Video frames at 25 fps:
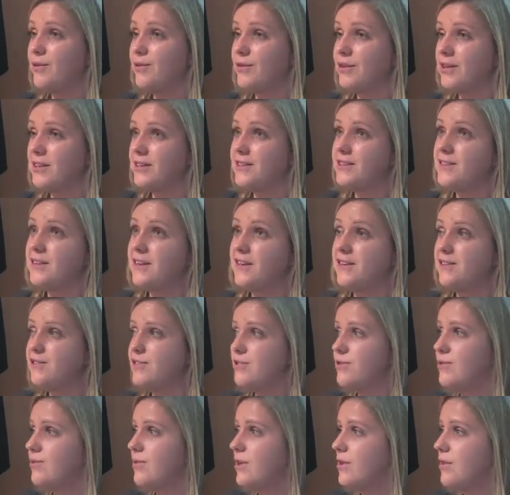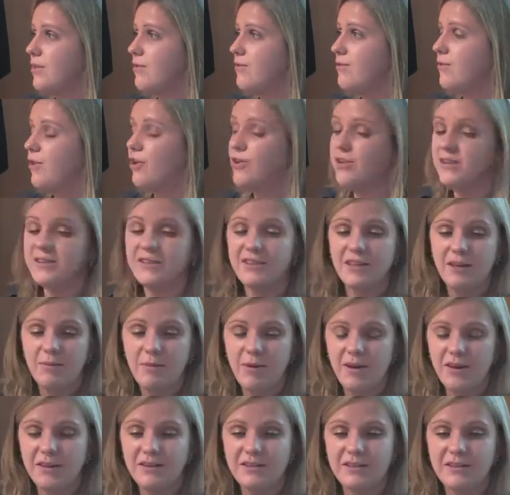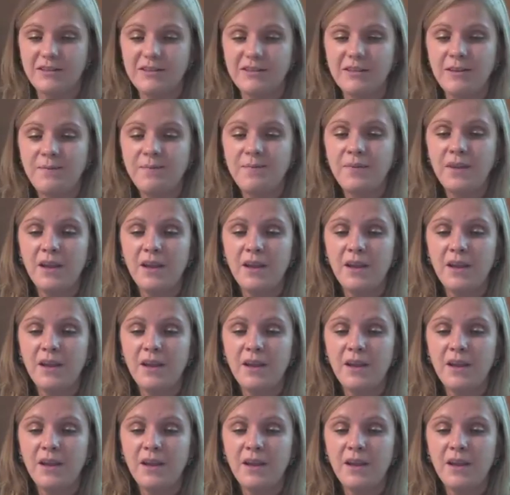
organization run on a volunteer basis.